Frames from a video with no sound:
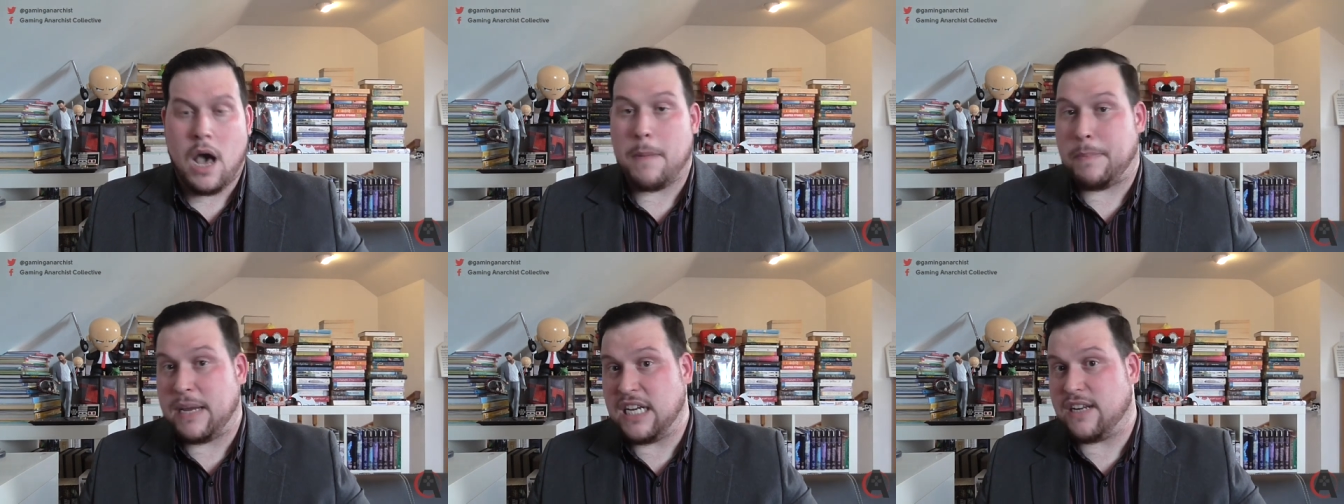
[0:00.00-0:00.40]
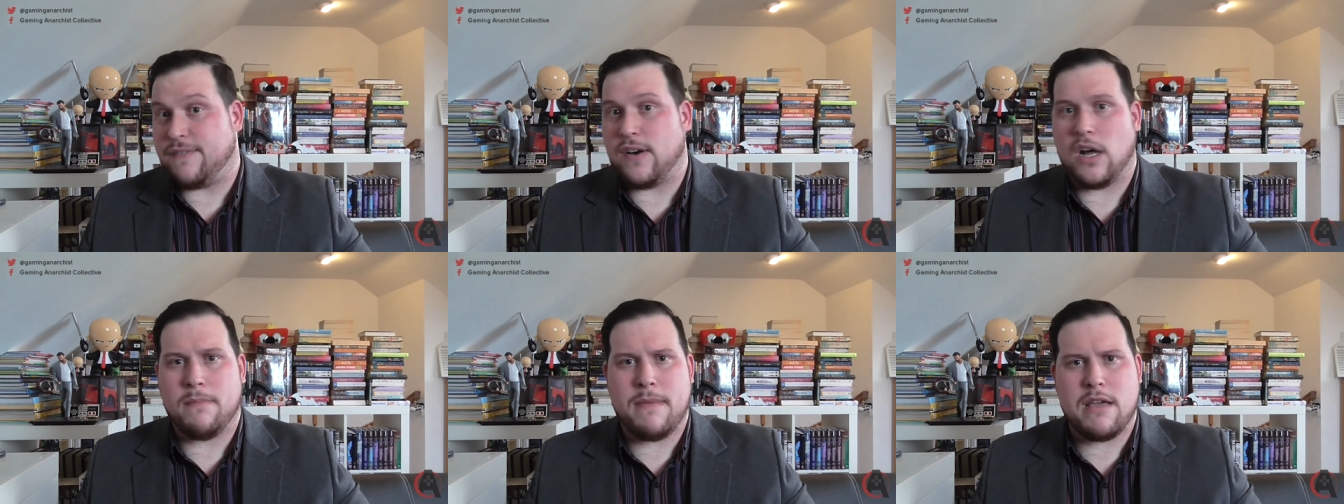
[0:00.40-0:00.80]
A
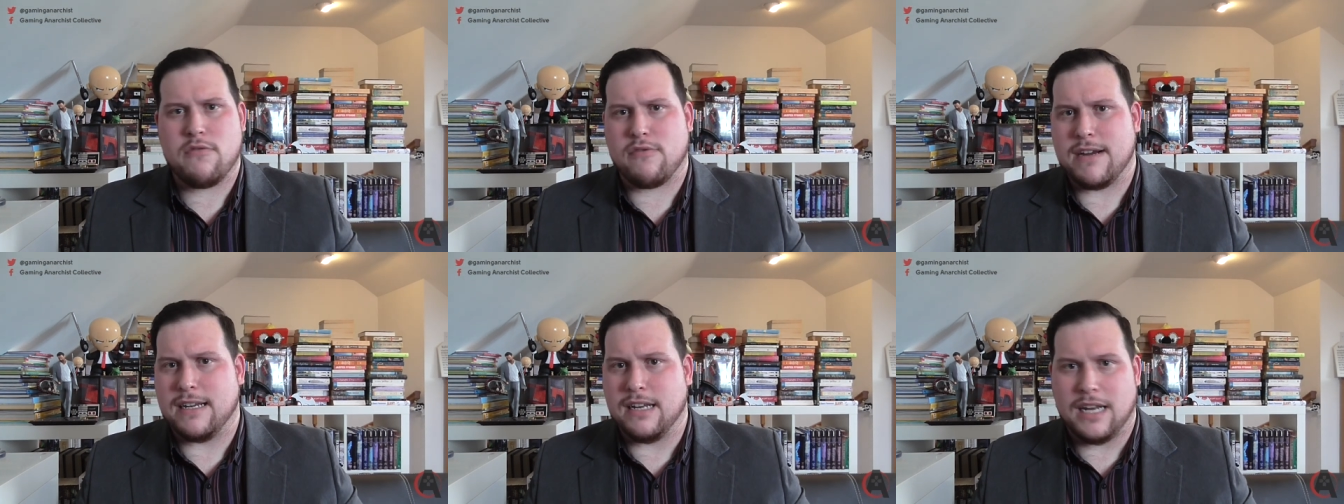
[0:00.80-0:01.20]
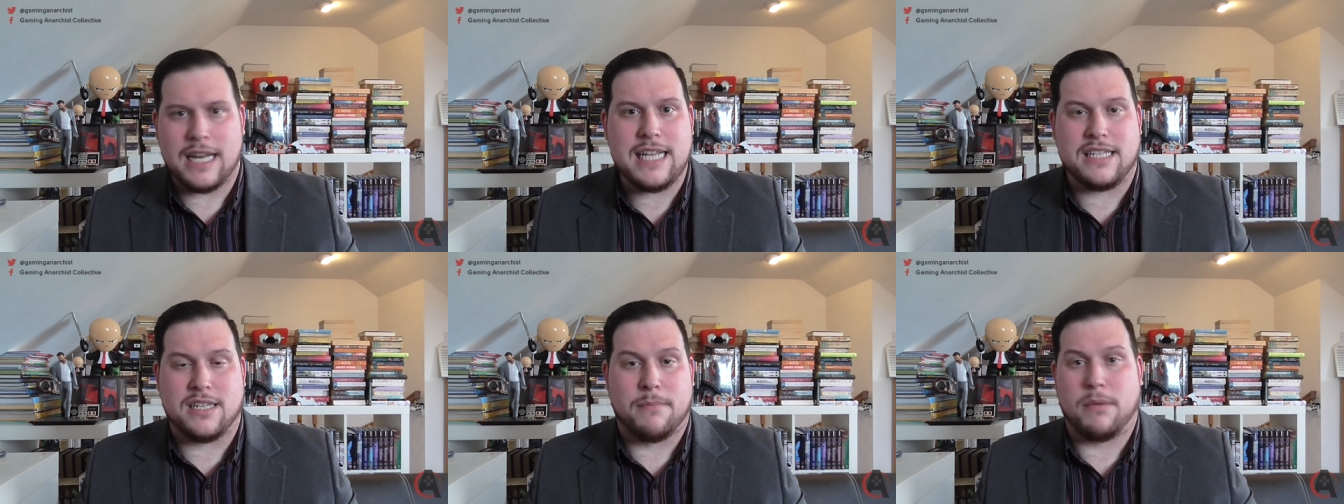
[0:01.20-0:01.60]
paedophile may read
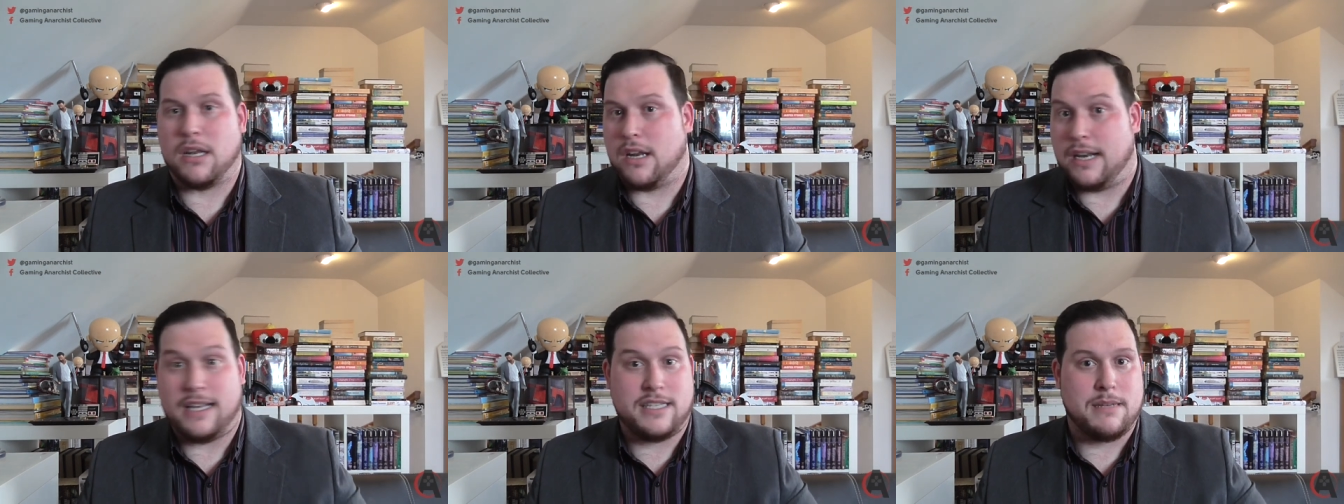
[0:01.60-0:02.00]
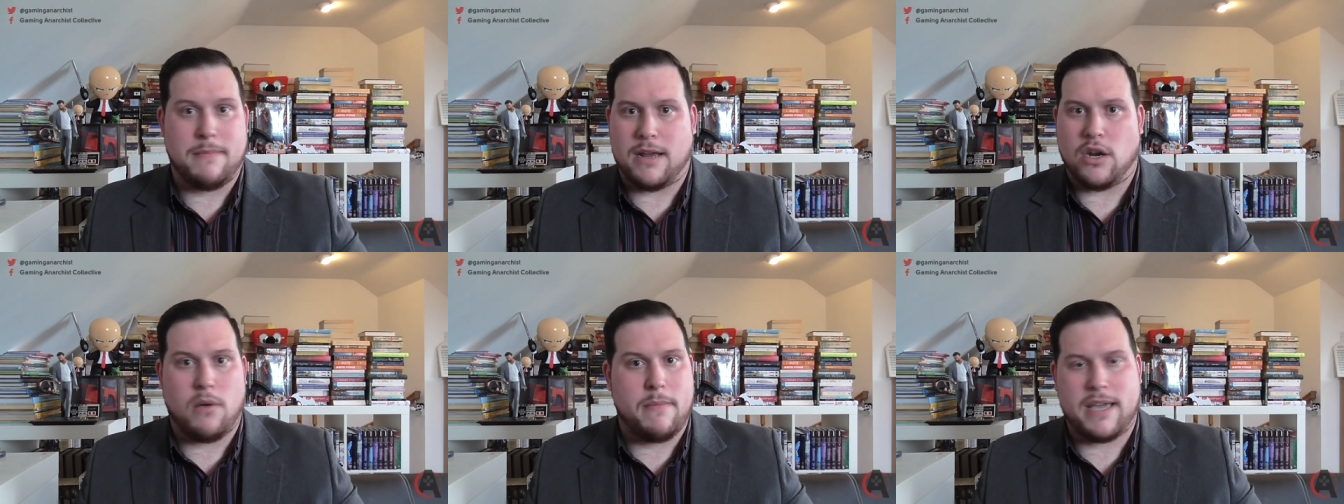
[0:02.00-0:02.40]
Lolita, but Lolita
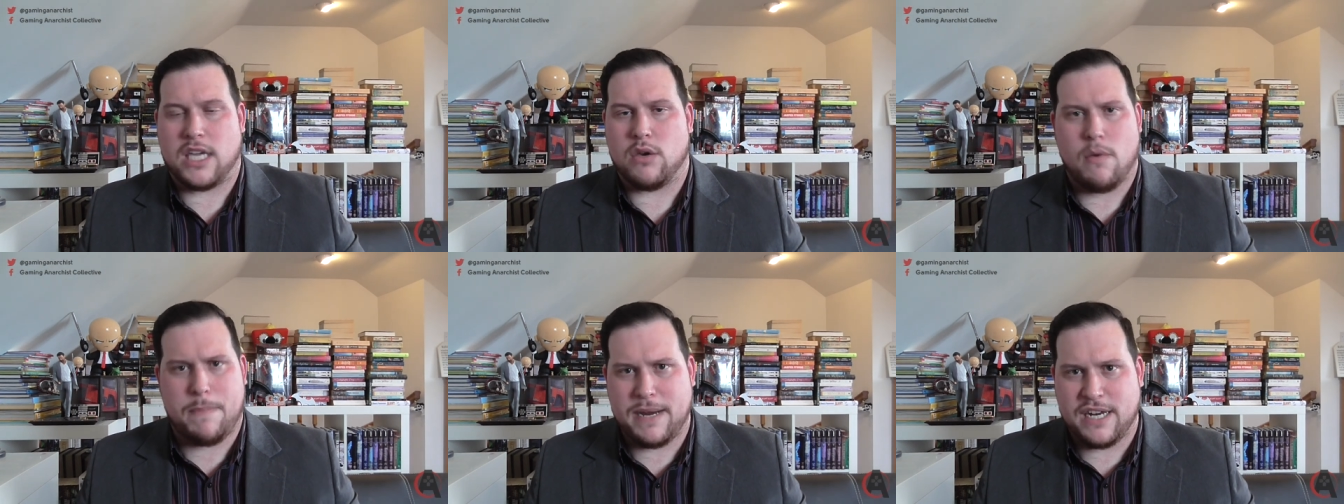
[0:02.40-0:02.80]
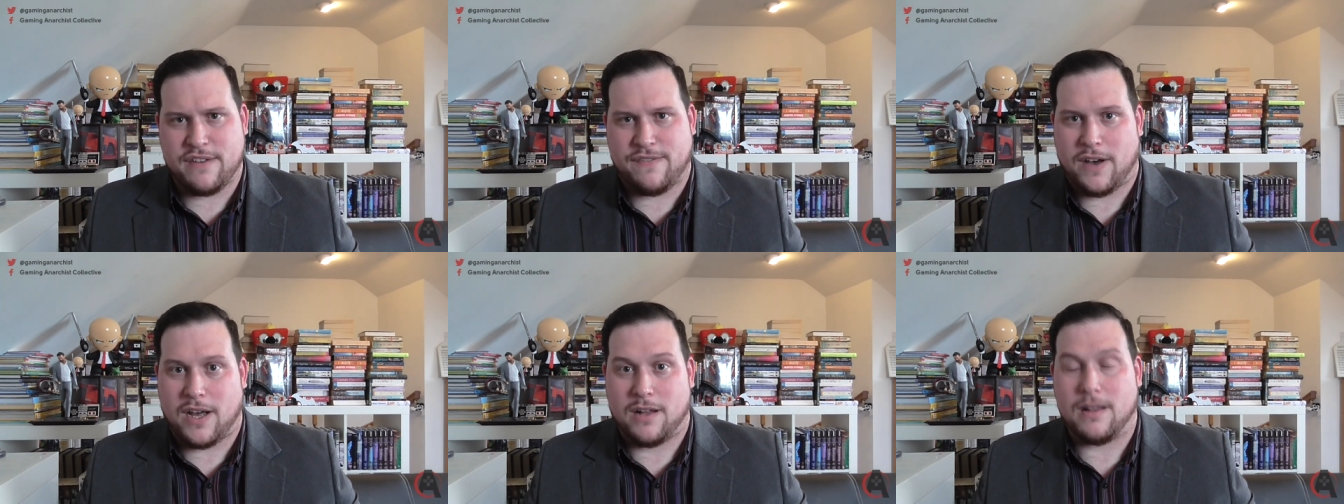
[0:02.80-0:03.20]
may not make you a
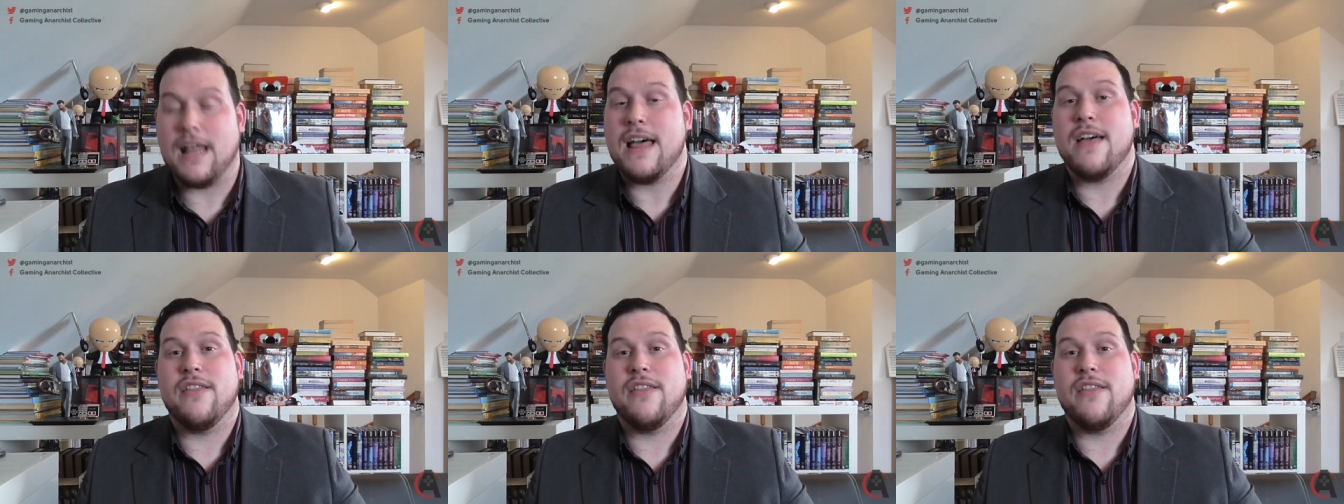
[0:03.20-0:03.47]
paedophile.